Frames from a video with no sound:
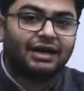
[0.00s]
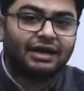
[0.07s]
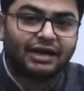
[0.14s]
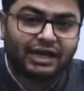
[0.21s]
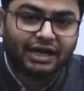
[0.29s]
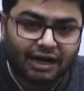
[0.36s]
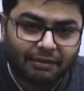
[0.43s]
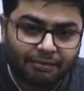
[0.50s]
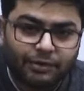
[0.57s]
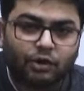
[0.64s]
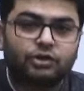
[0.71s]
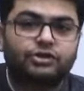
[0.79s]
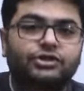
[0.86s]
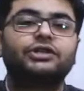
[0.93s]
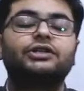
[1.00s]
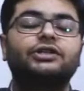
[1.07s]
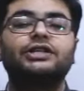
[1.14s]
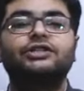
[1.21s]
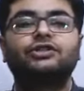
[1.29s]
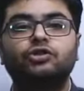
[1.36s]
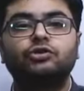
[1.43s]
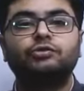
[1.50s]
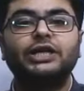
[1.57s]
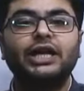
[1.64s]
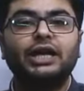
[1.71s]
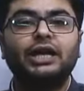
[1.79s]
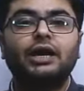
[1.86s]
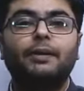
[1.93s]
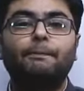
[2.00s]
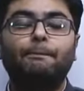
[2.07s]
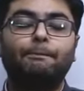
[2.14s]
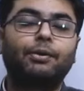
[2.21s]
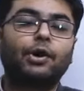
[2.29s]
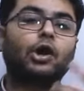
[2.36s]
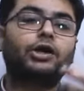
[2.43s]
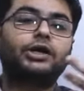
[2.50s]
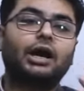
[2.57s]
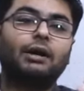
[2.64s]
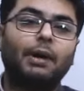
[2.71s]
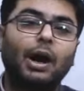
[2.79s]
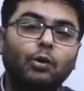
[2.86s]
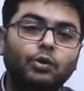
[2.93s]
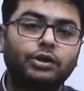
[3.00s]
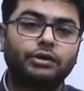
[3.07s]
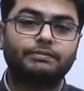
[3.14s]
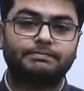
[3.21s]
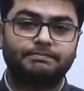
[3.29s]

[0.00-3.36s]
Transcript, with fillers: learning approach needs to be brought about.